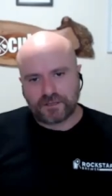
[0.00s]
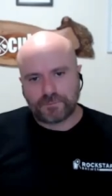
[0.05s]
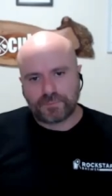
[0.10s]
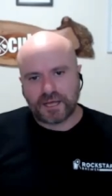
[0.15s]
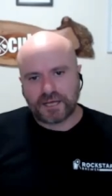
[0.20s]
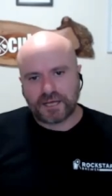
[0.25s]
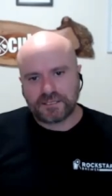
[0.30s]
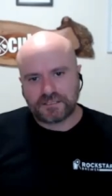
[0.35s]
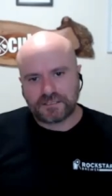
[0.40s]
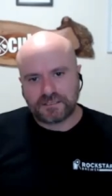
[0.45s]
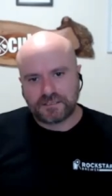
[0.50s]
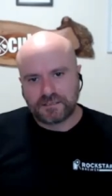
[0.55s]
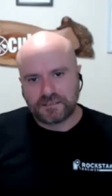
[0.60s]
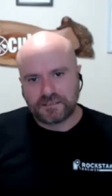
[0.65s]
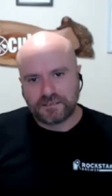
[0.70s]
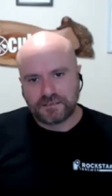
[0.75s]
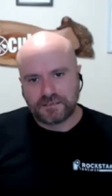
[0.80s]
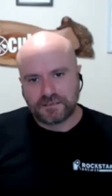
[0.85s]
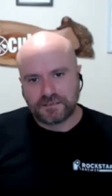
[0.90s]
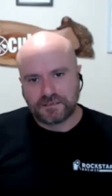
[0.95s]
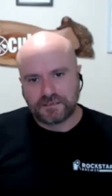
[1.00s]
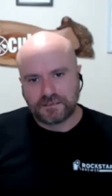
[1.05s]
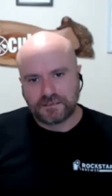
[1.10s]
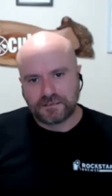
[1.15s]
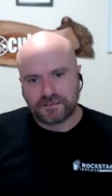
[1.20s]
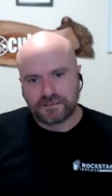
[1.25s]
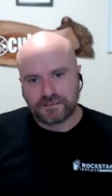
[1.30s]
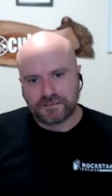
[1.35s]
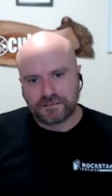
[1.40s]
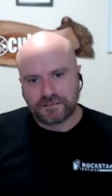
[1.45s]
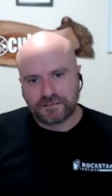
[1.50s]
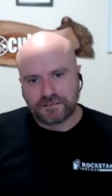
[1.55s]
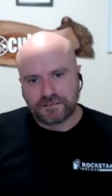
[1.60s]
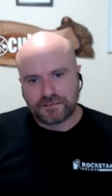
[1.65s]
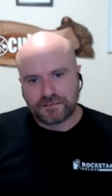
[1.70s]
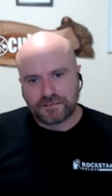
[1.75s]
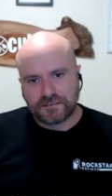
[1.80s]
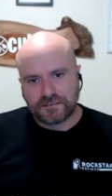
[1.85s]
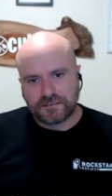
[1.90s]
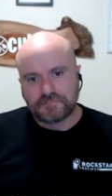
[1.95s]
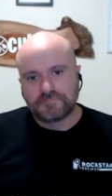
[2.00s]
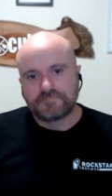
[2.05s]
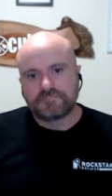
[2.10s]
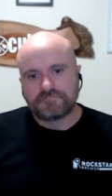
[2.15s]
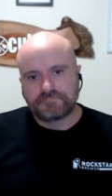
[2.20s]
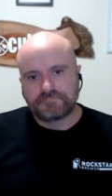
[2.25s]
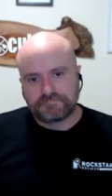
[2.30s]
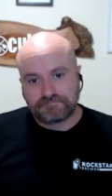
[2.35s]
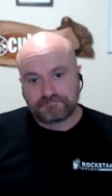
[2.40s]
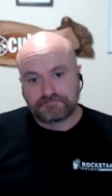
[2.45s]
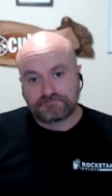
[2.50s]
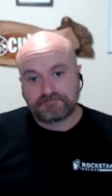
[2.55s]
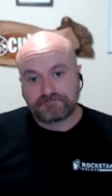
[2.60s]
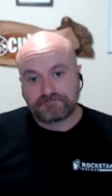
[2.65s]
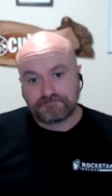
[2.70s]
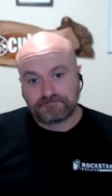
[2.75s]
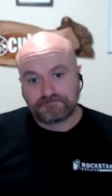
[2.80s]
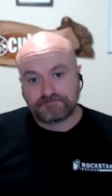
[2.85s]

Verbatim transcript: the plates 14 heck yeah um,